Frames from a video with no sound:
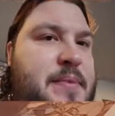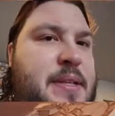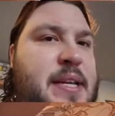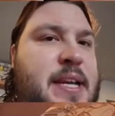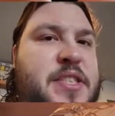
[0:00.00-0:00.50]

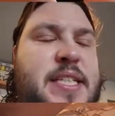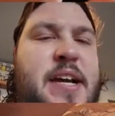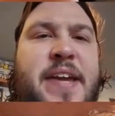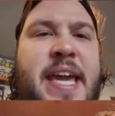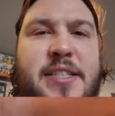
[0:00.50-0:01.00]
Now,
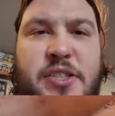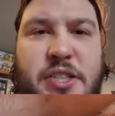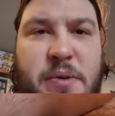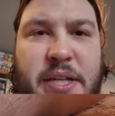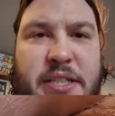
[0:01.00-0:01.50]
stuff can't just
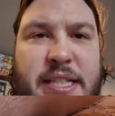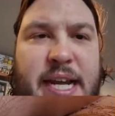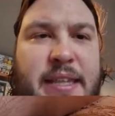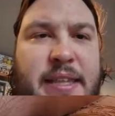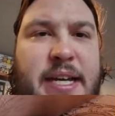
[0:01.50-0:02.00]
go on your
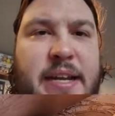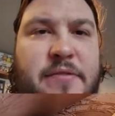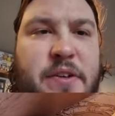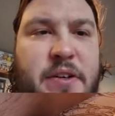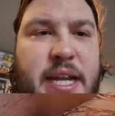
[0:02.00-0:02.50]
sideline
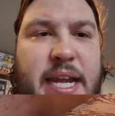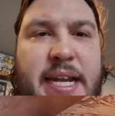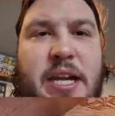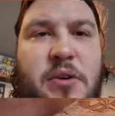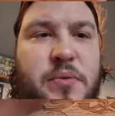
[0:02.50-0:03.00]
for
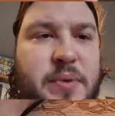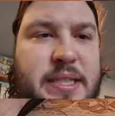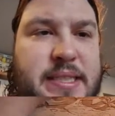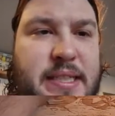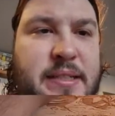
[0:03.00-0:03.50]
any old
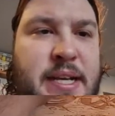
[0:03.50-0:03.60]
reason.